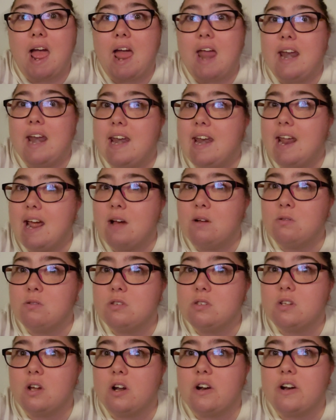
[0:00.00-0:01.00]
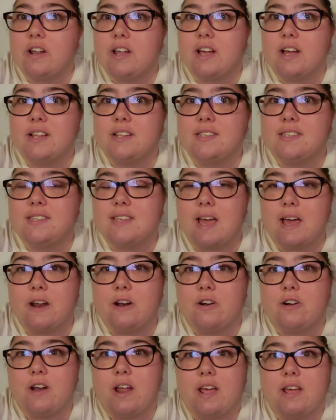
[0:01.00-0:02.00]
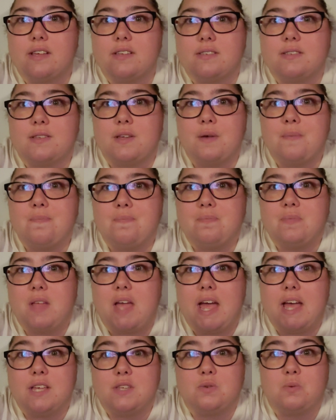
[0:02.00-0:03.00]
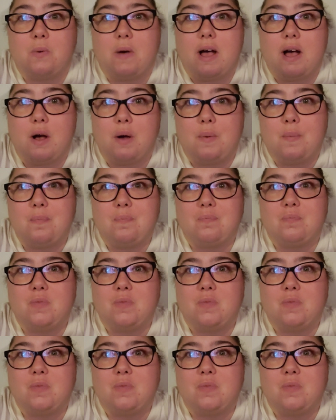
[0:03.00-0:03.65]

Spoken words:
and now starting on Saturdays as well.